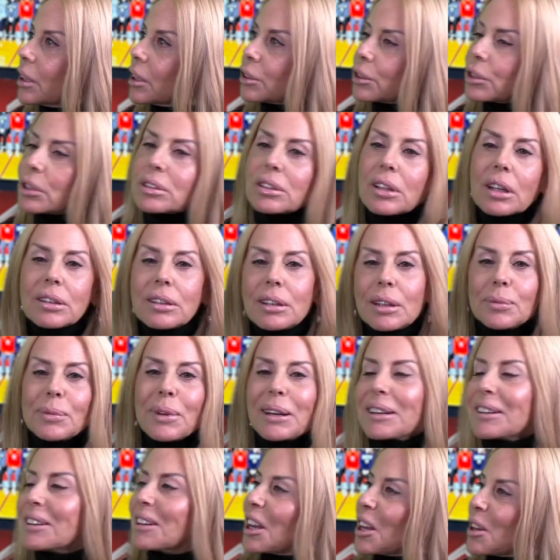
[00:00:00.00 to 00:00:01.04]
just like they
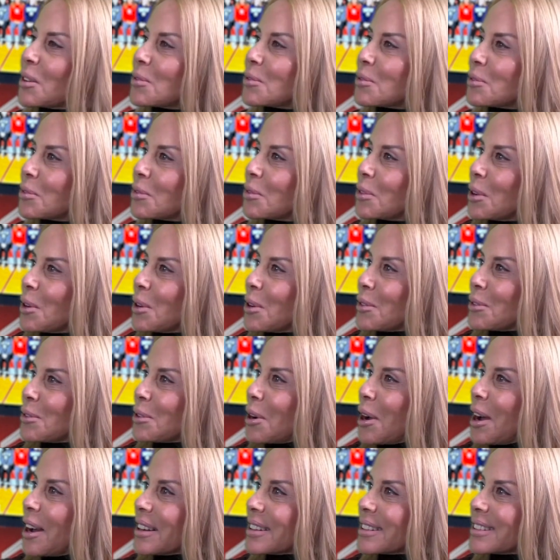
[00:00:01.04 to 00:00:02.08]
made a name
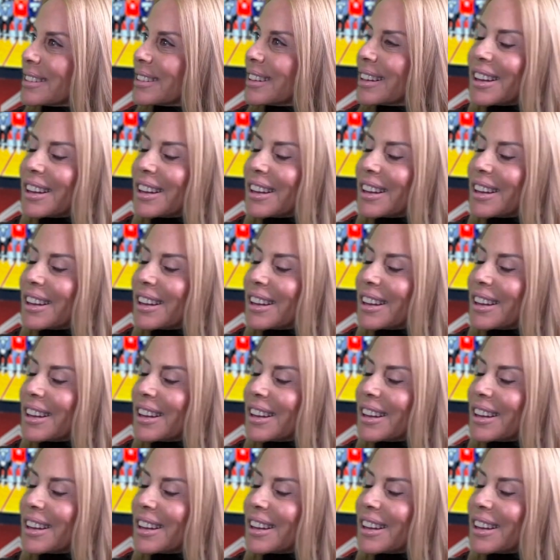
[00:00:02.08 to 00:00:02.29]
for us.